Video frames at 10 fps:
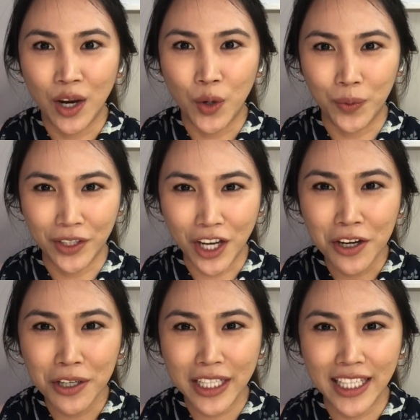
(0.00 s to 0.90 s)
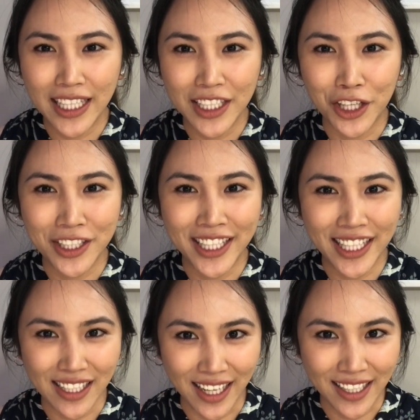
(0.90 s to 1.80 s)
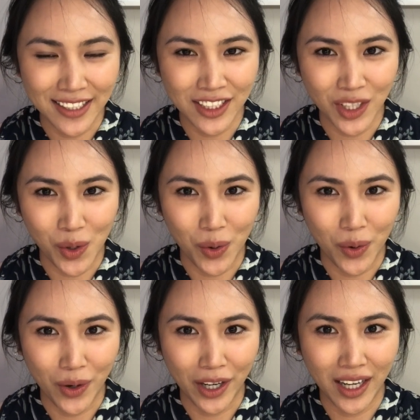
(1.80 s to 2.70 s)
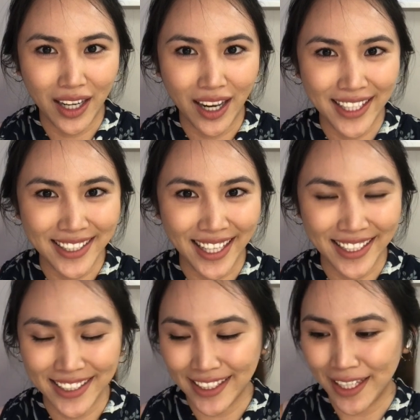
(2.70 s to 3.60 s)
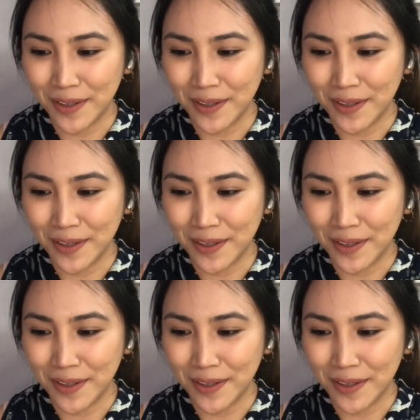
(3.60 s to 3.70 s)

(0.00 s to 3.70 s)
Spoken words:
We're not keen on Kias or Hyundais,